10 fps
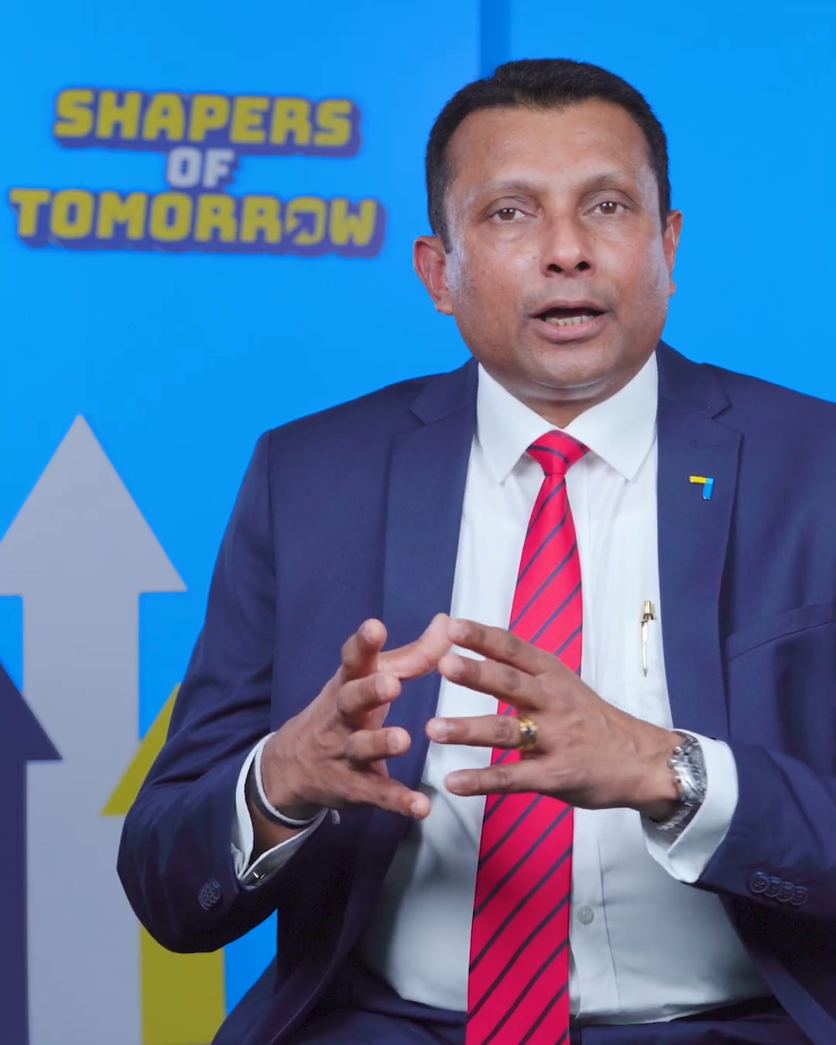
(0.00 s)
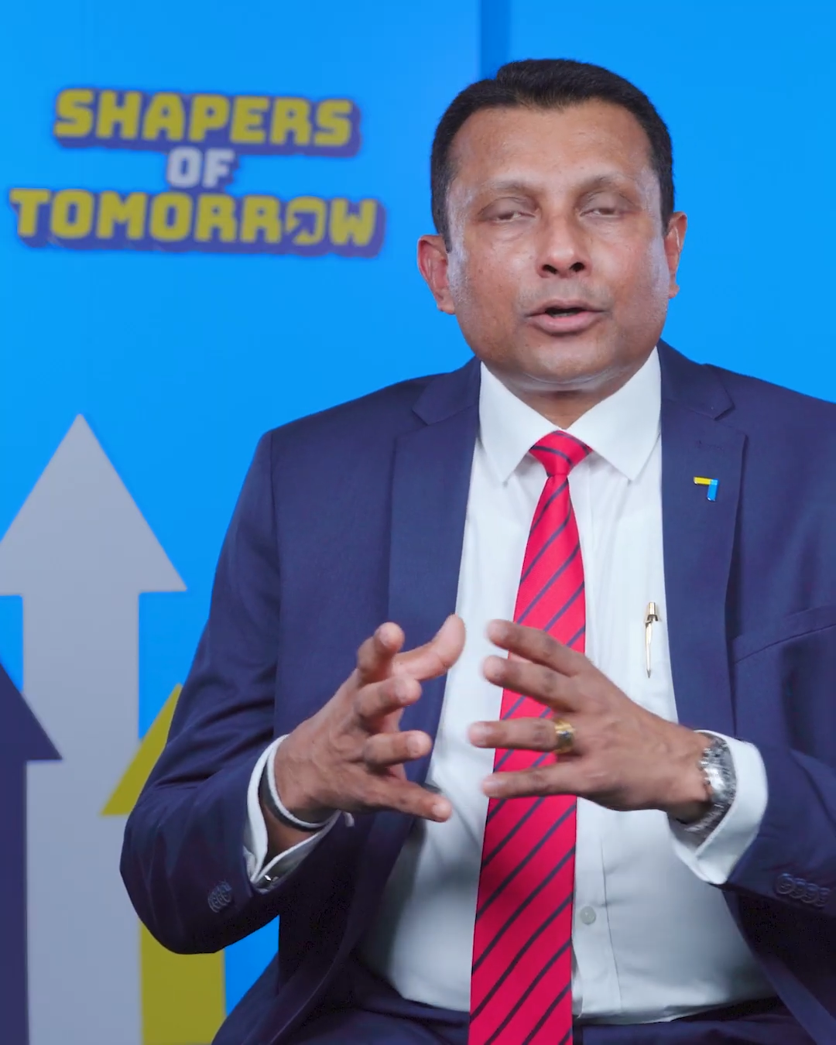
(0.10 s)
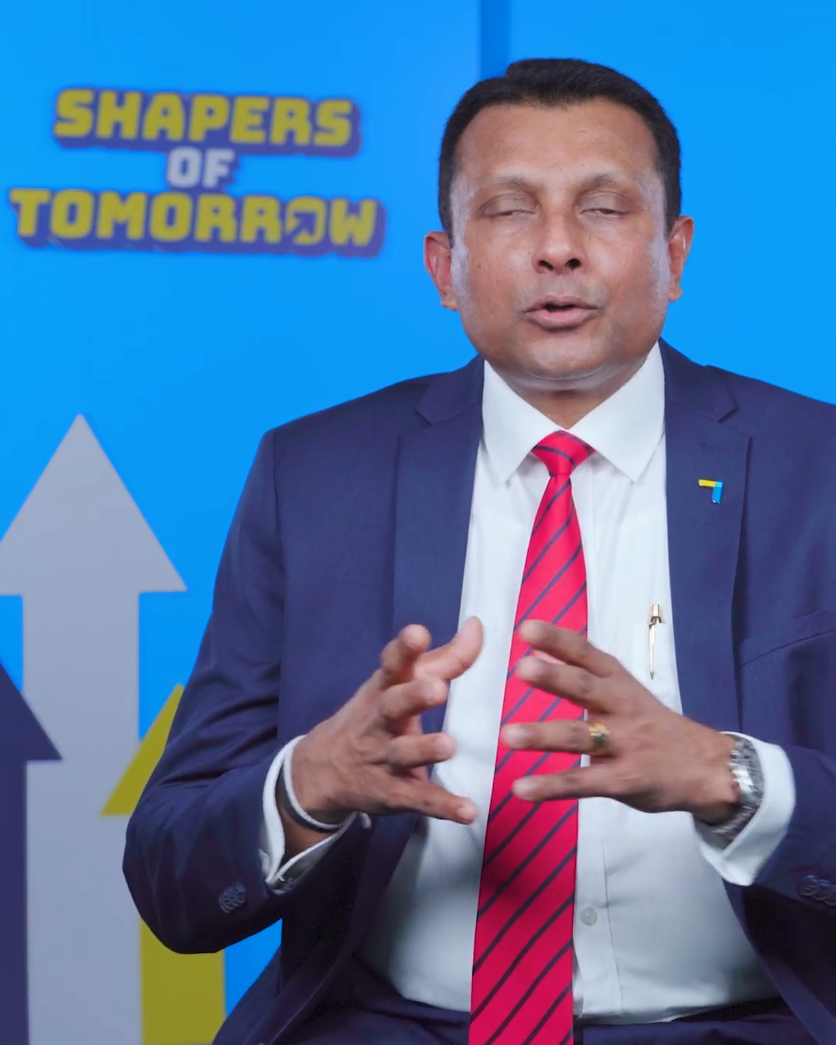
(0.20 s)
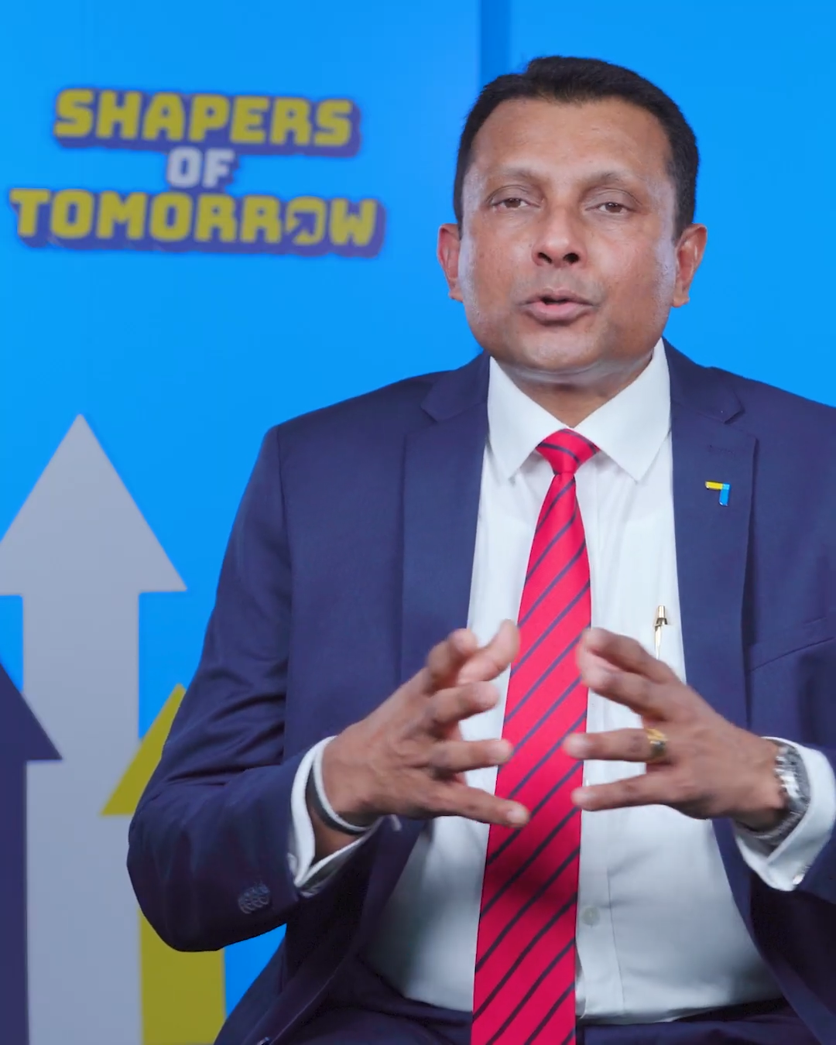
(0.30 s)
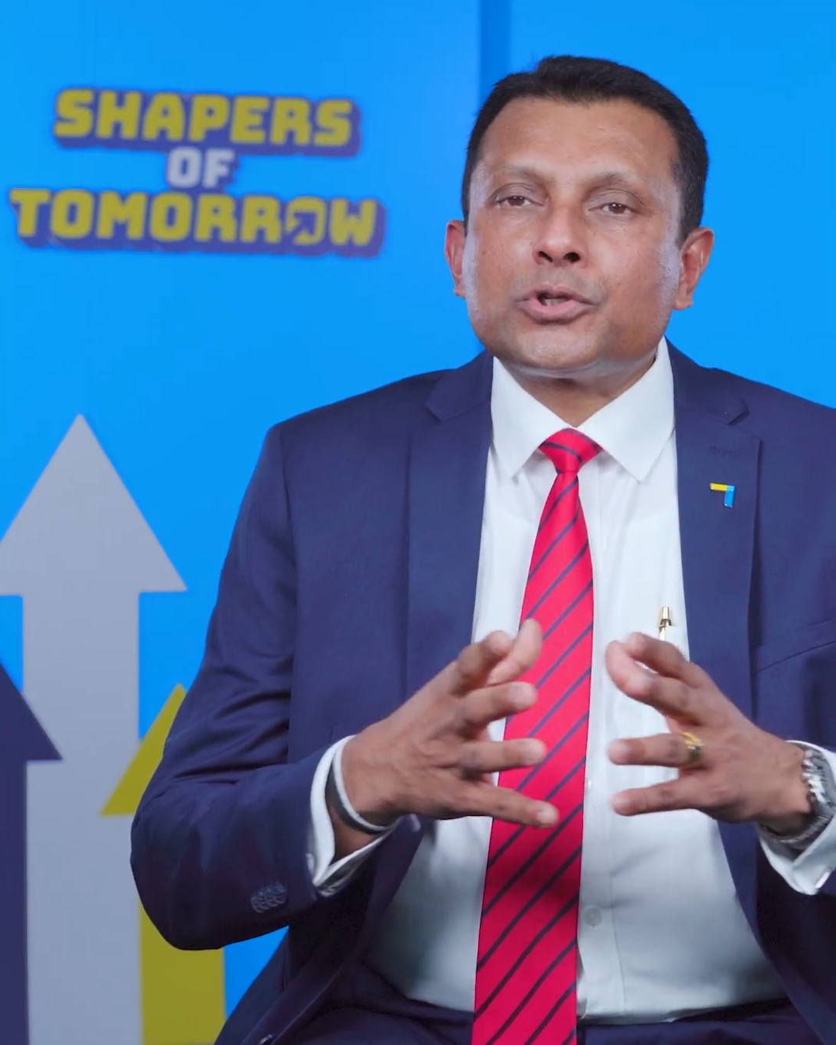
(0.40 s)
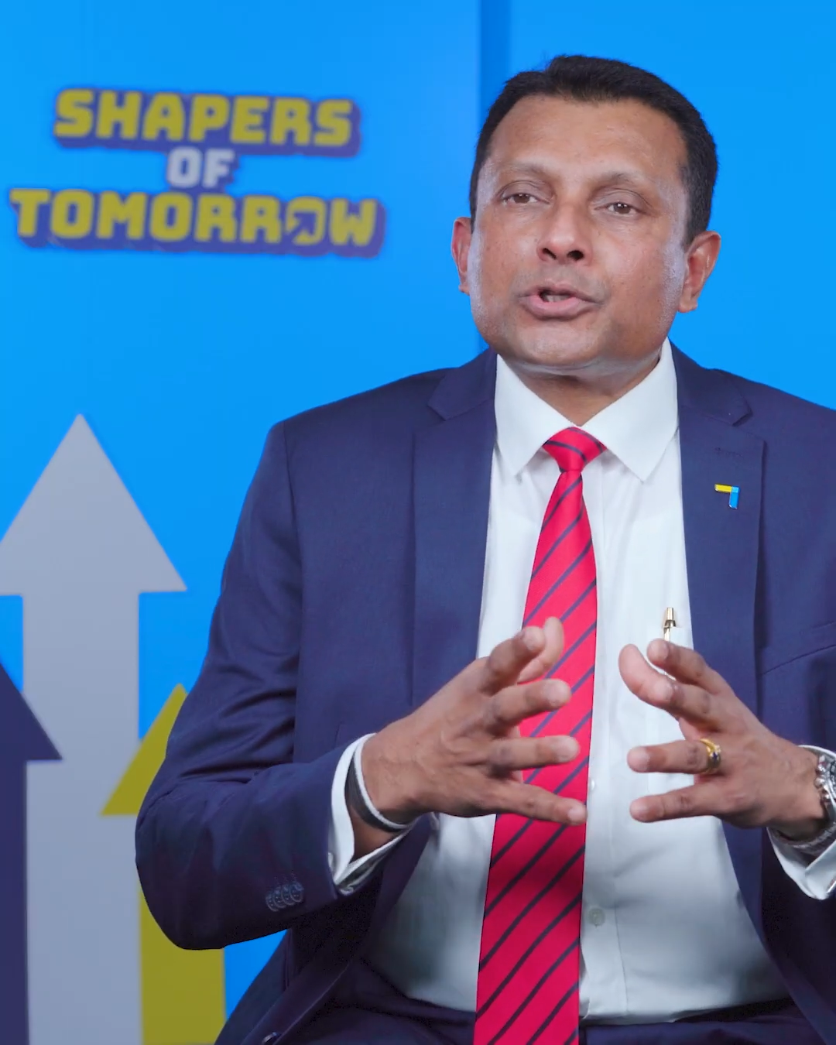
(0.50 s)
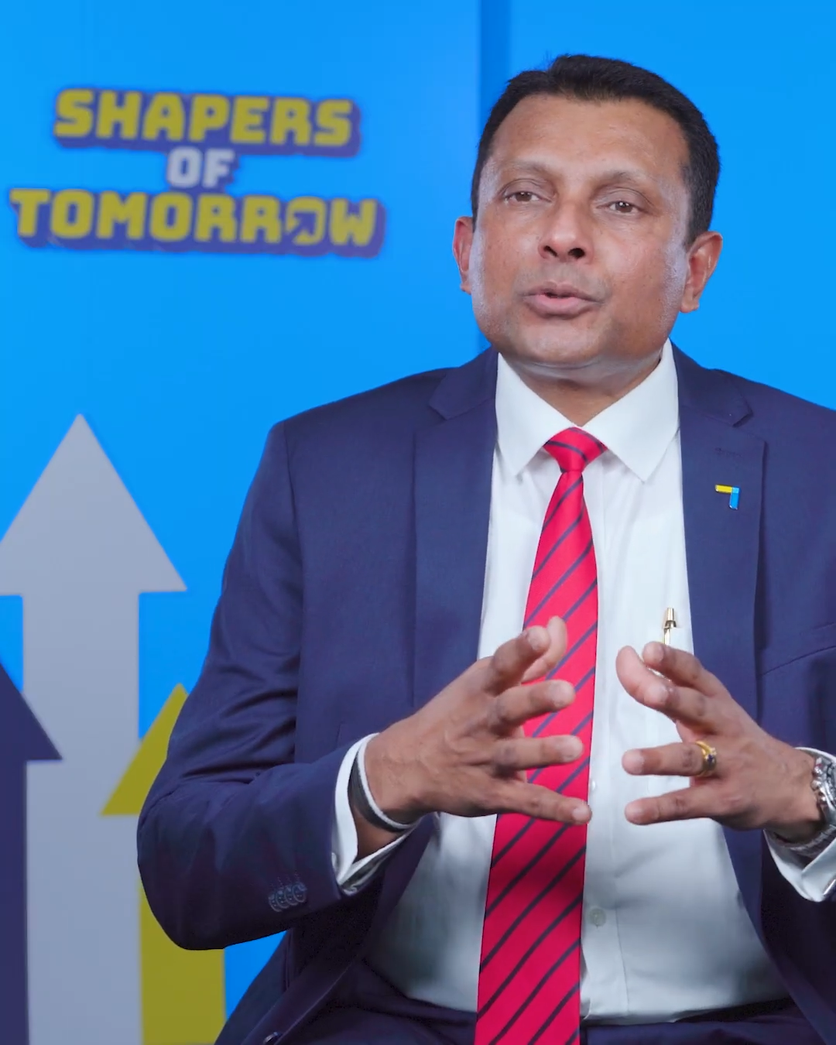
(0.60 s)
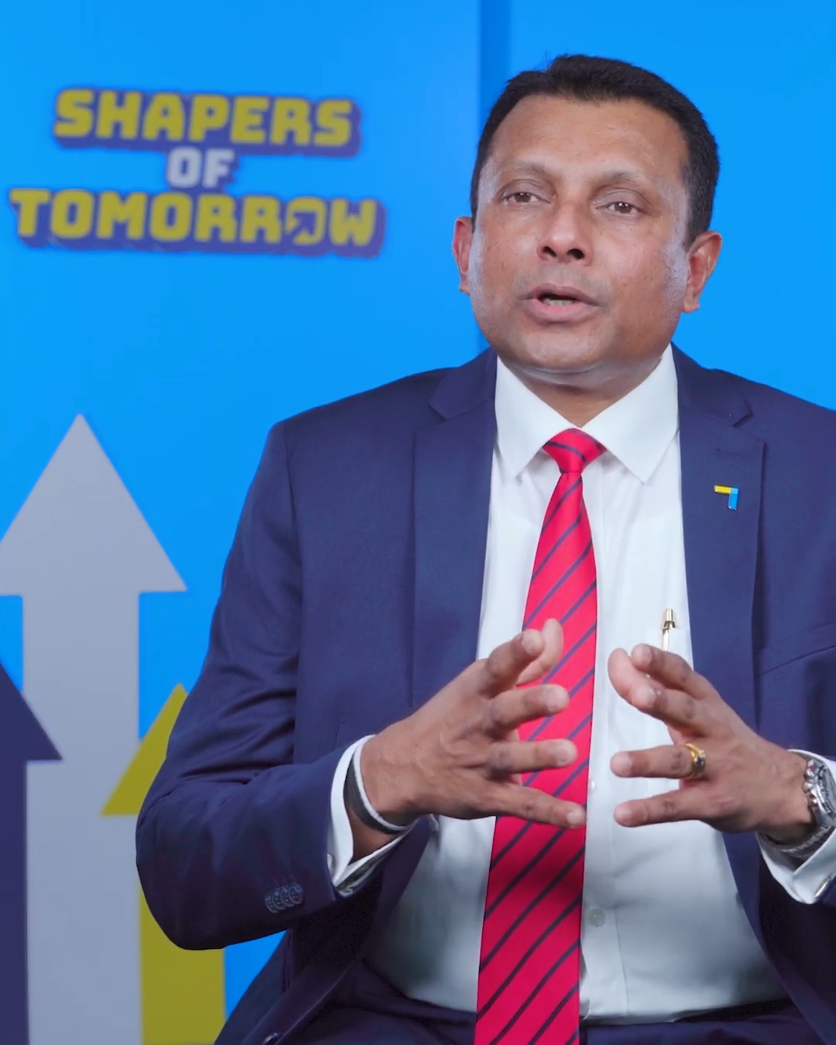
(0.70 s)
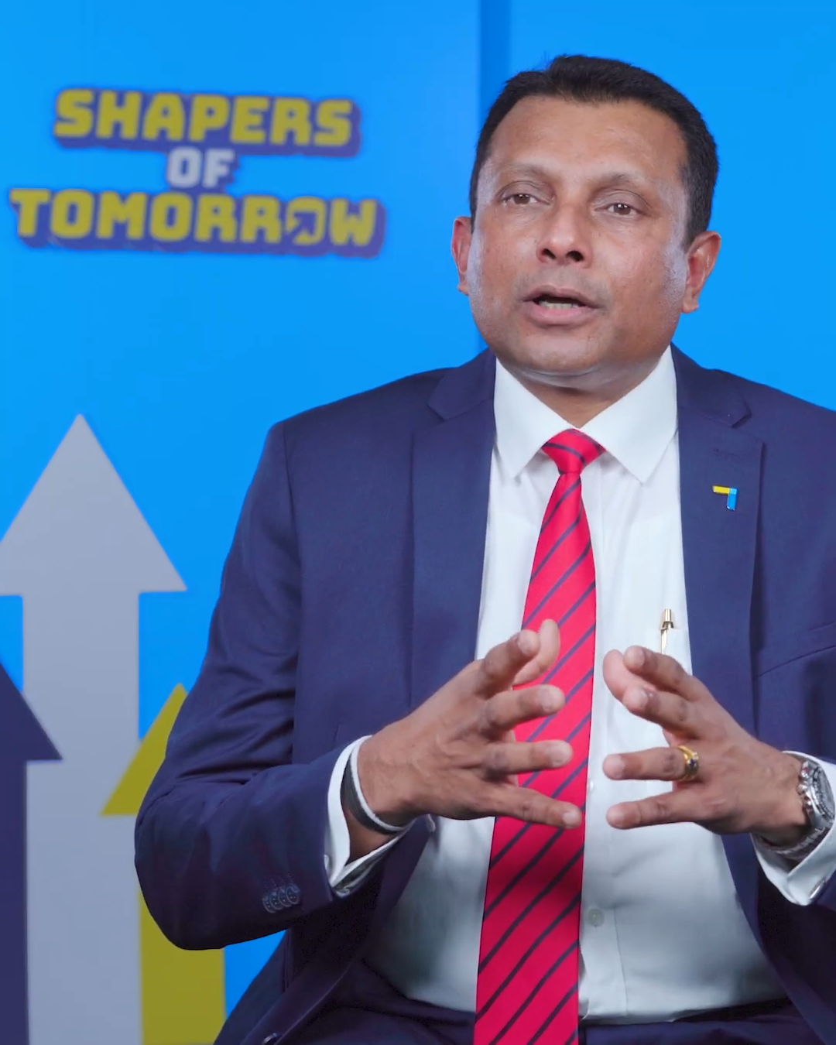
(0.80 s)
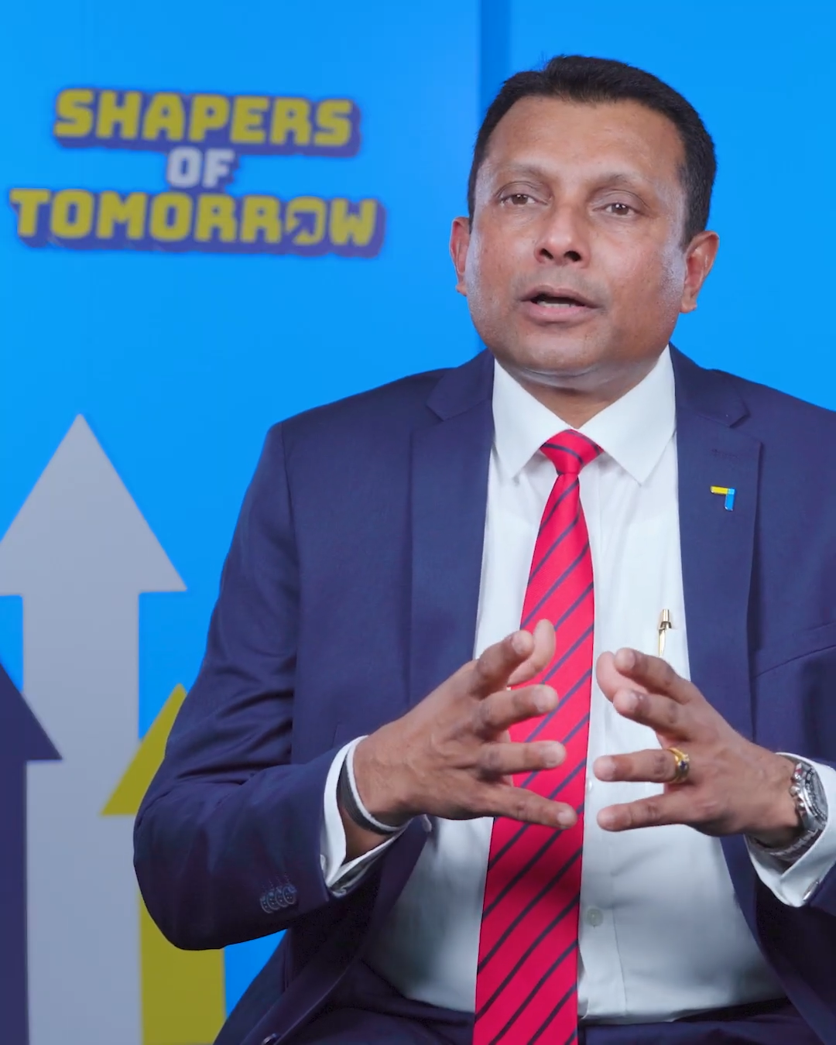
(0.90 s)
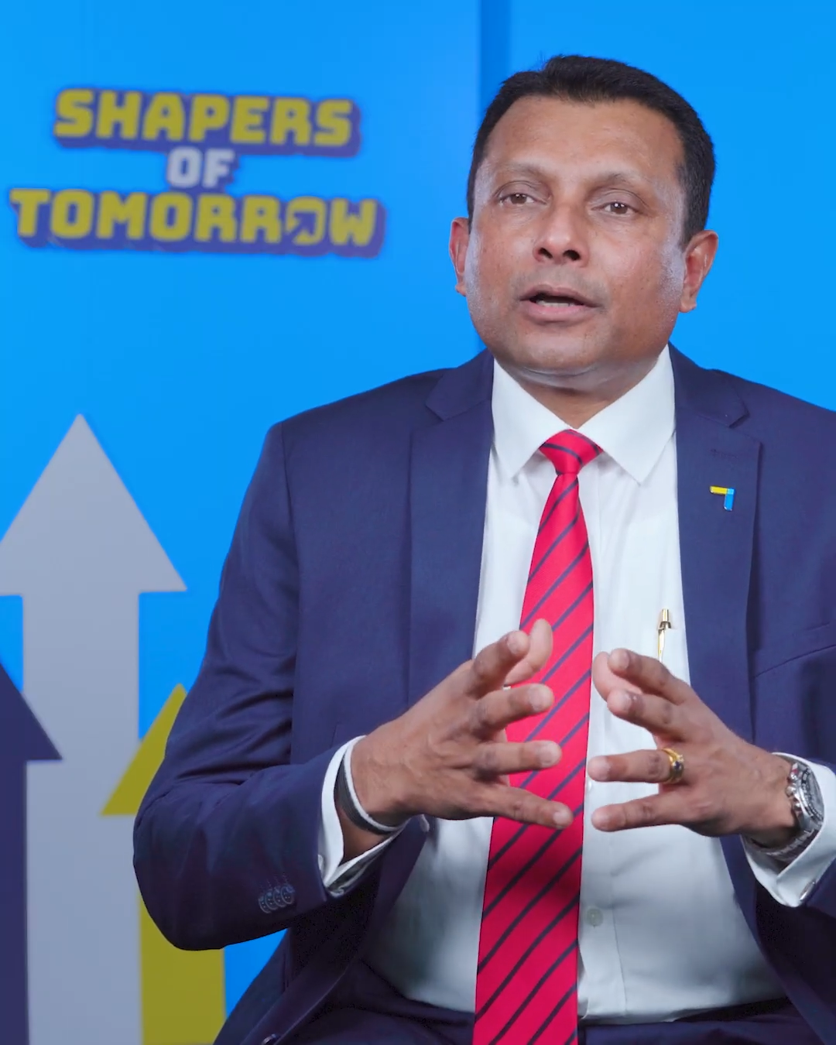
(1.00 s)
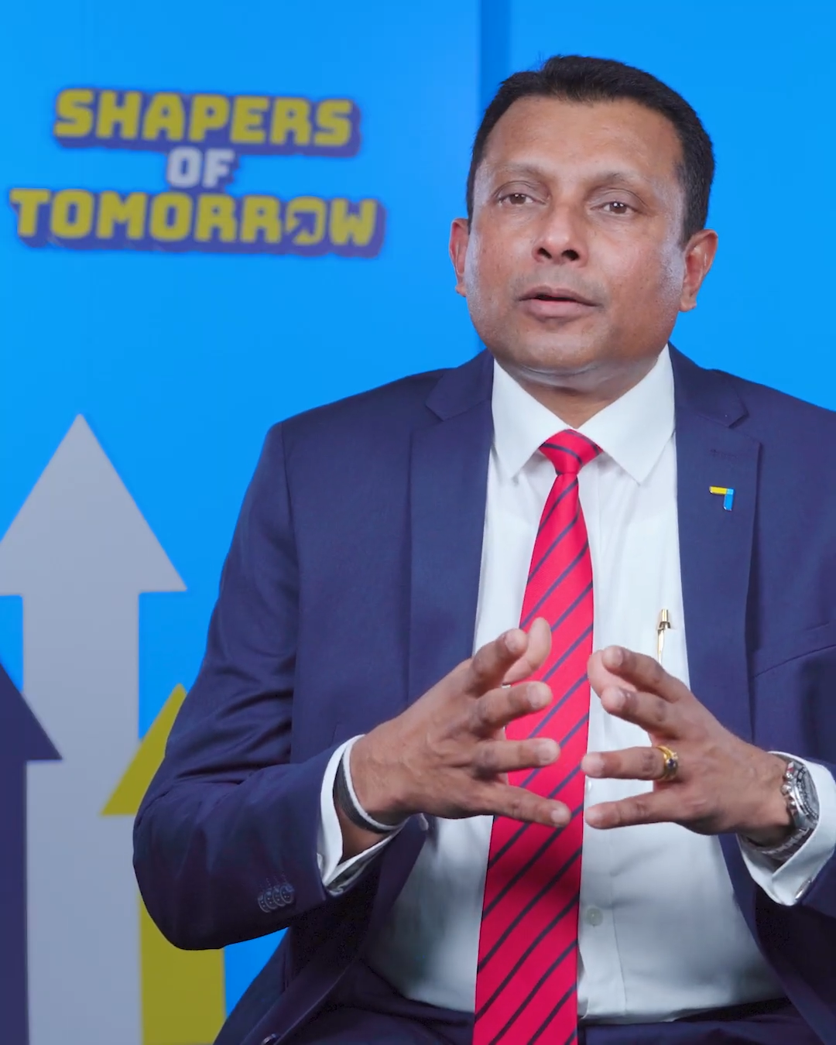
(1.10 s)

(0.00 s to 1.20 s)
close to 1